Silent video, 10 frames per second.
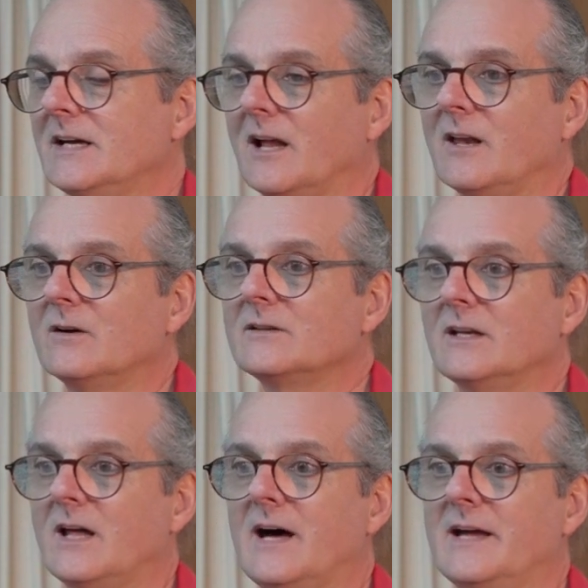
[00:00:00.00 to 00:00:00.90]
along the
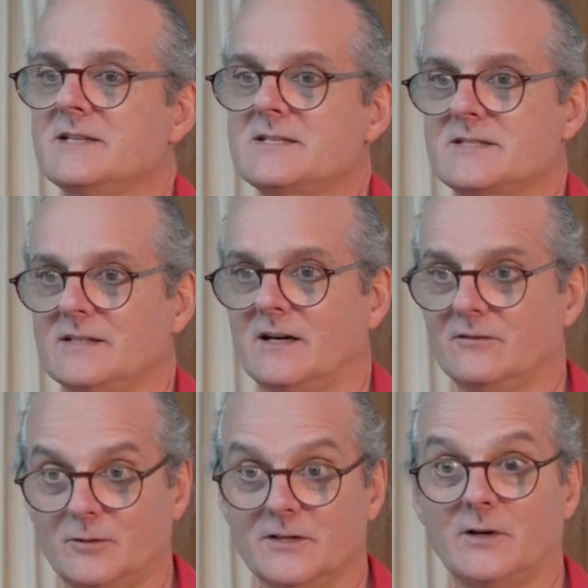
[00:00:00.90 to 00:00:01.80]
lines
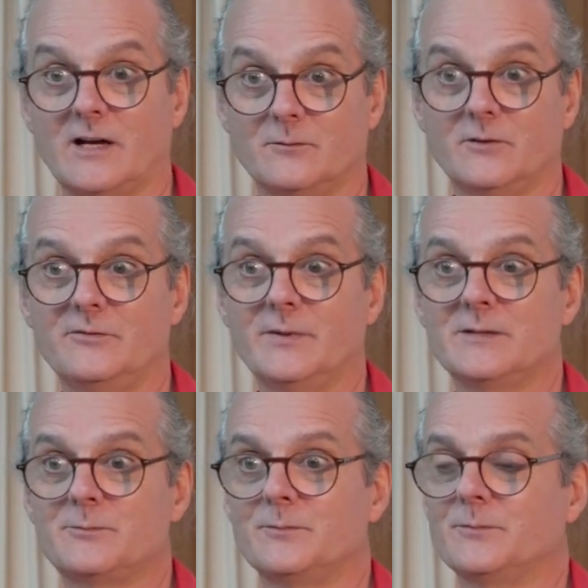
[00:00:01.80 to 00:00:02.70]
of what
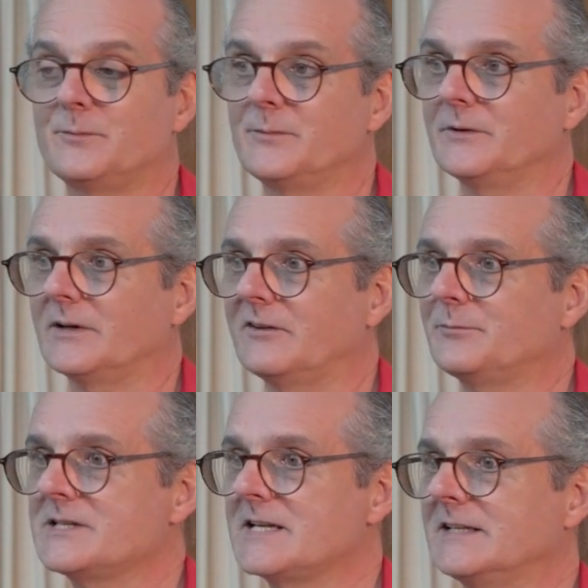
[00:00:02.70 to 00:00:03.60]
I've
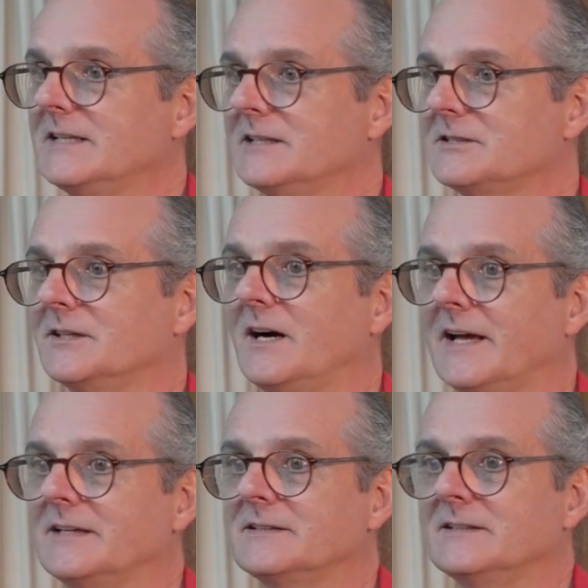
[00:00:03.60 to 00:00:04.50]
presented here
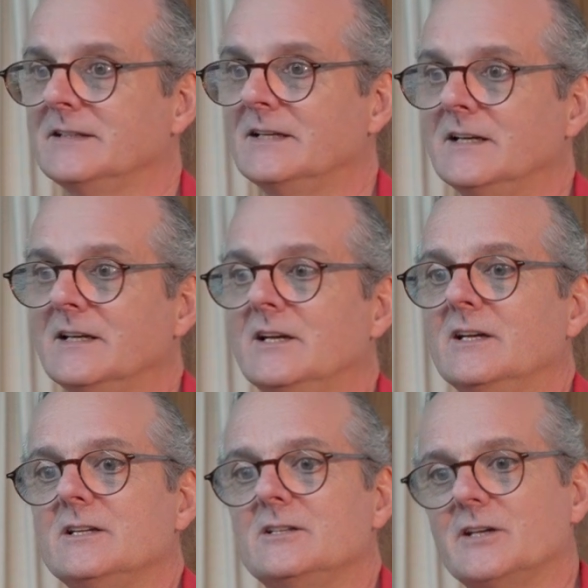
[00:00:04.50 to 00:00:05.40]
tonight,
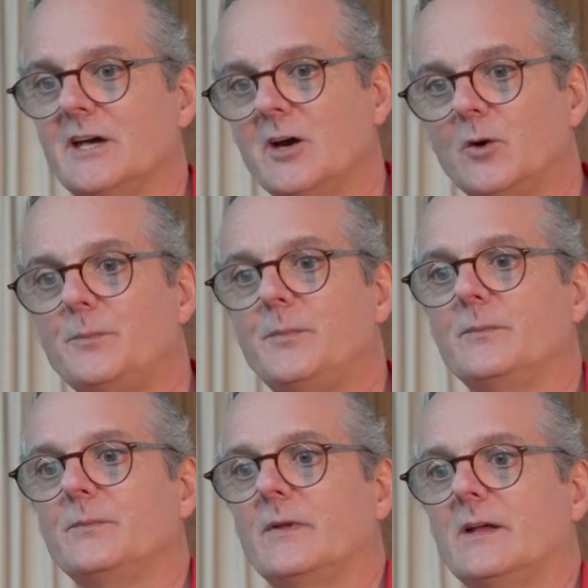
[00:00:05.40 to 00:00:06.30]
to
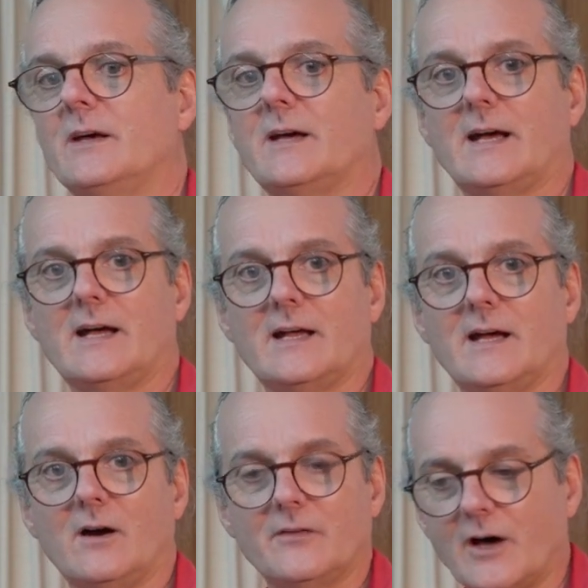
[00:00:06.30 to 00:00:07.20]
help
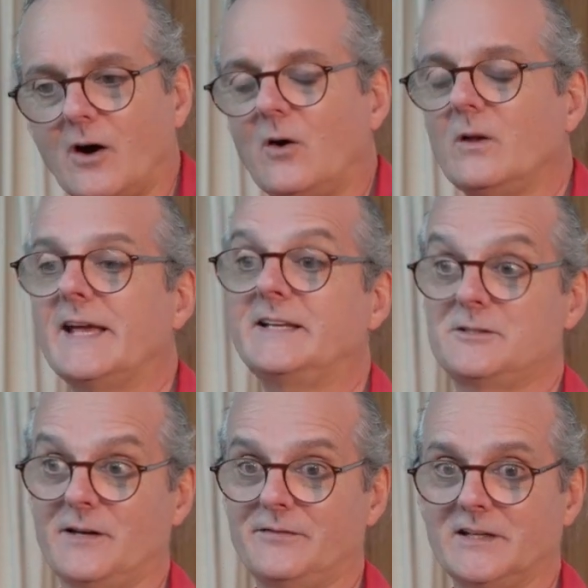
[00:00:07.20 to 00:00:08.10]
the whole
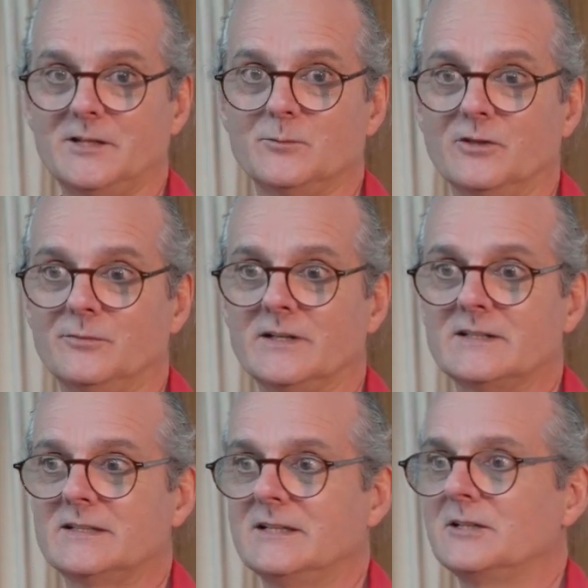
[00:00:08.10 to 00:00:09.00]
anti-trafficking
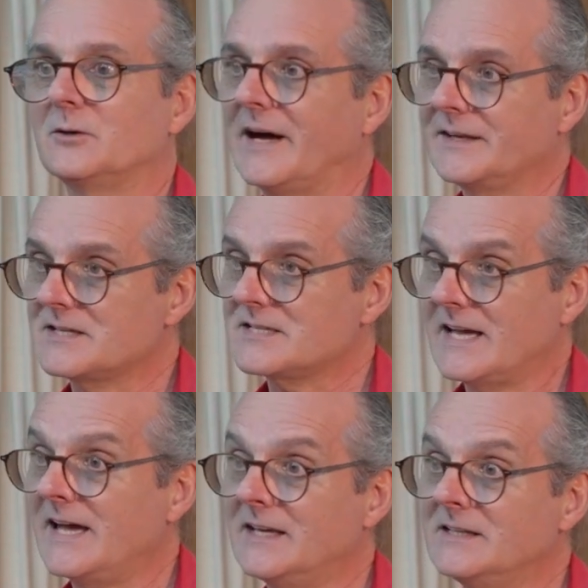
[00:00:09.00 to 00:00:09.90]
movement to
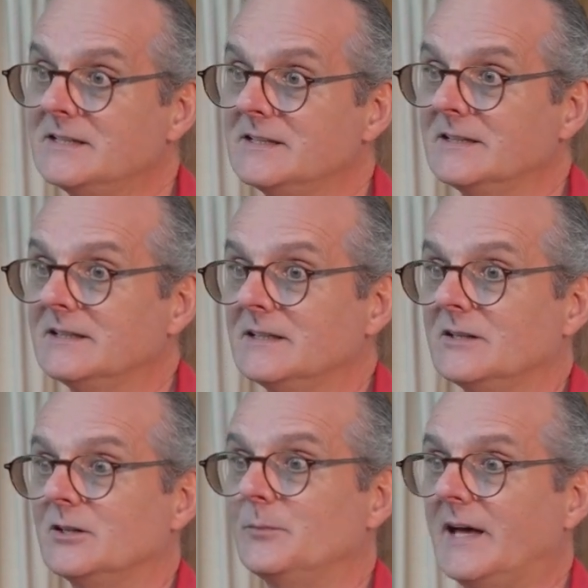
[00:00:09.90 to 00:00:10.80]
understand
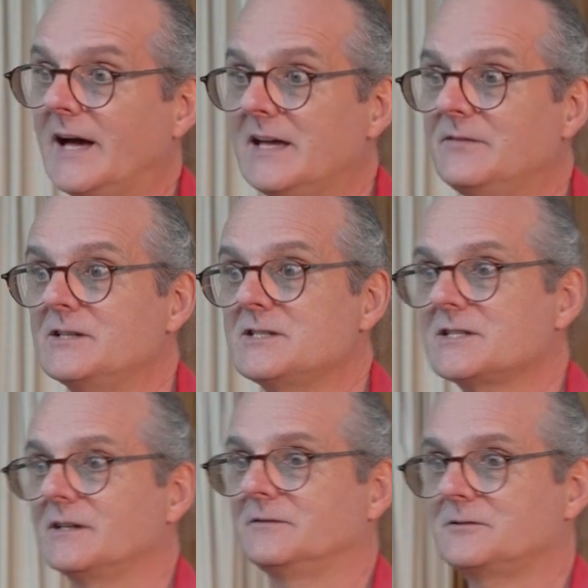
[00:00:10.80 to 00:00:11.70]
the
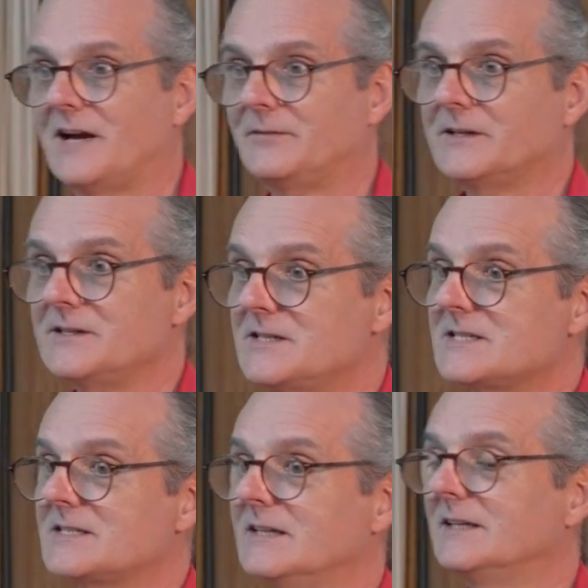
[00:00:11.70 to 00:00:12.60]
behaviours of
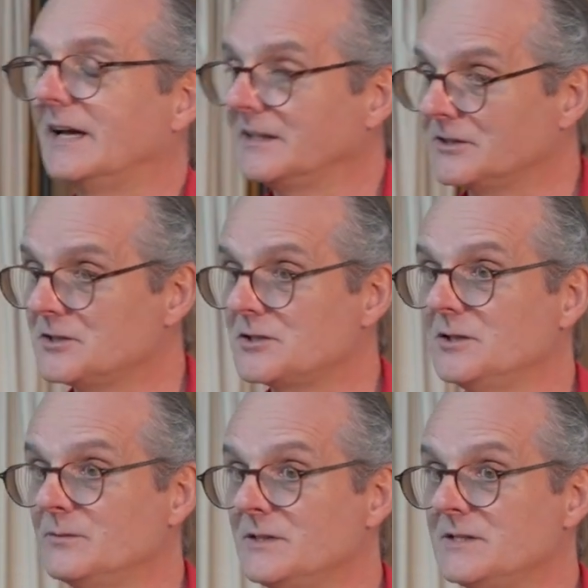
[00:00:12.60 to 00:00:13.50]
traffickers and
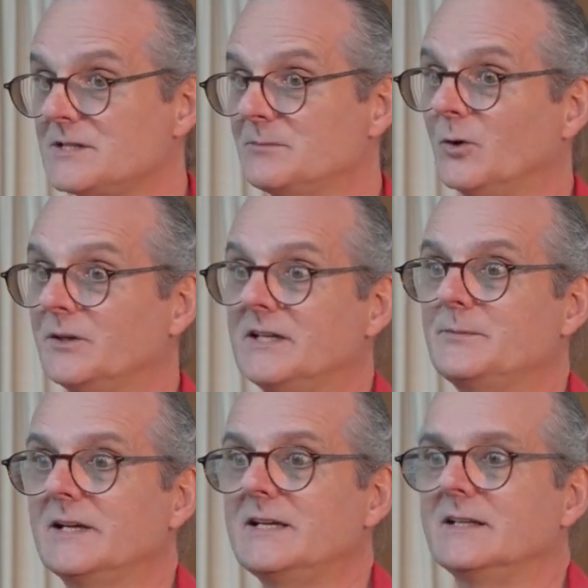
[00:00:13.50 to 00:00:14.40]
consumers more
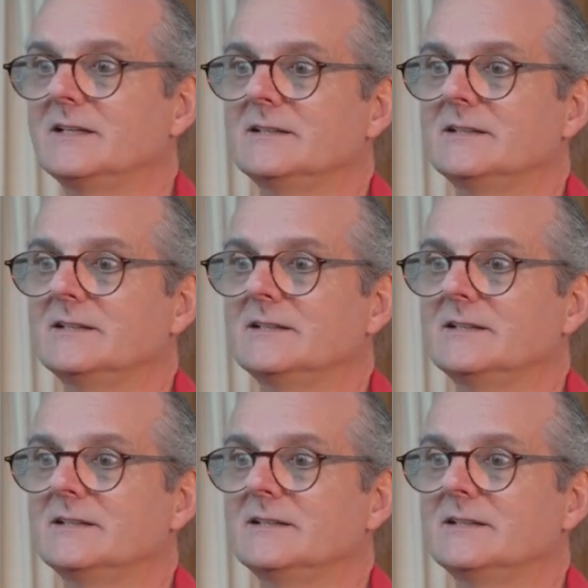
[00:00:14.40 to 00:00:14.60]
deeply,